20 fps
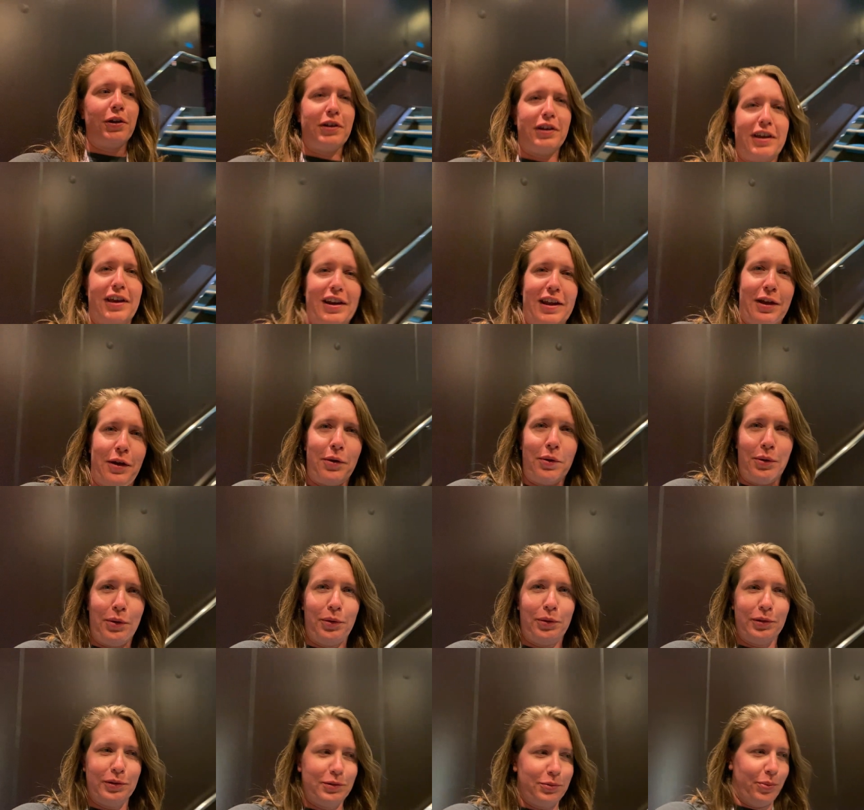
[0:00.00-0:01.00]
Getting
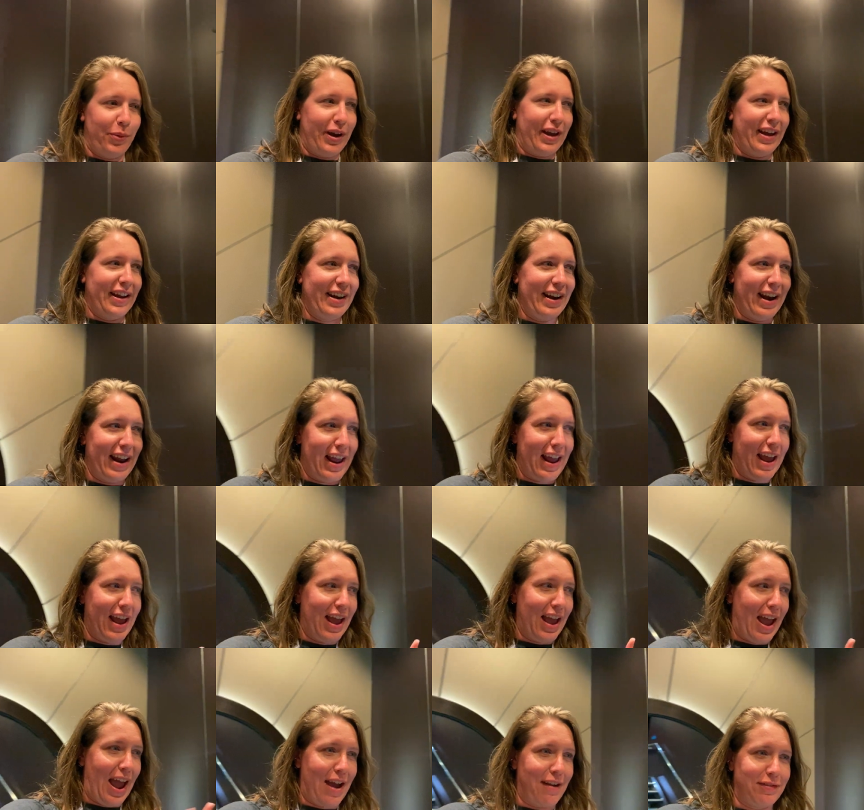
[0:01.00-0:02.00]
old when,
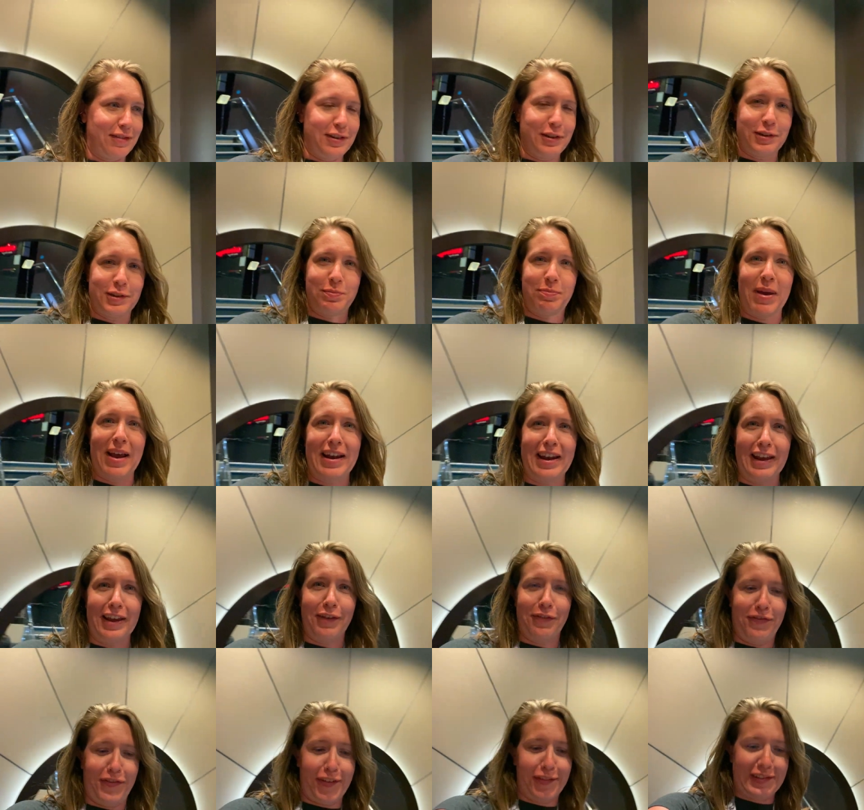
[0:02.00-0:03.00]
after
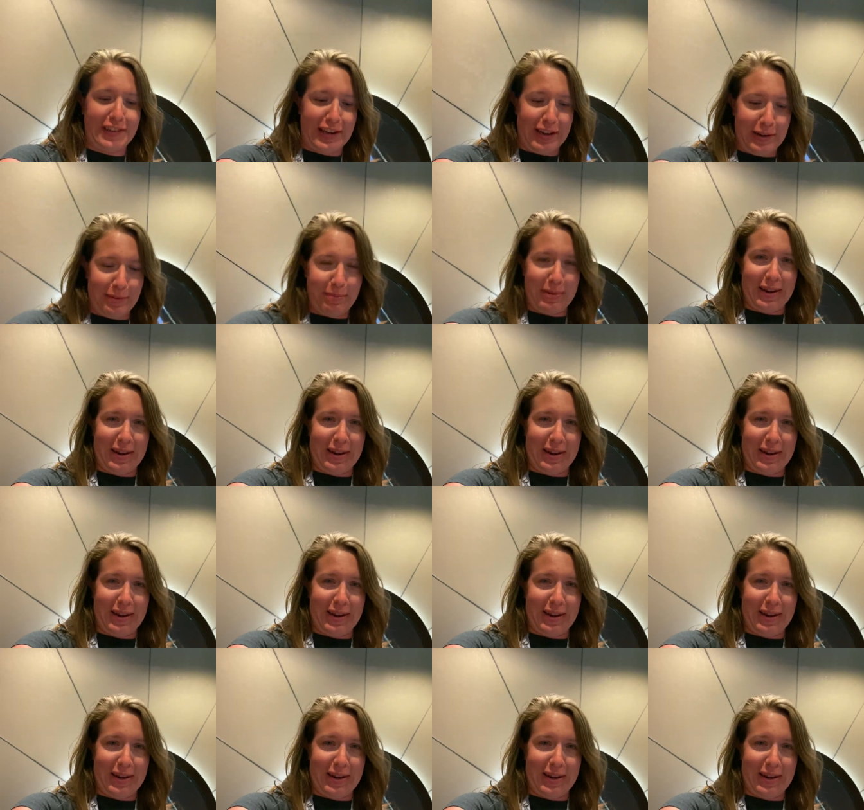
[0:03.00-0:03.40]
spending 15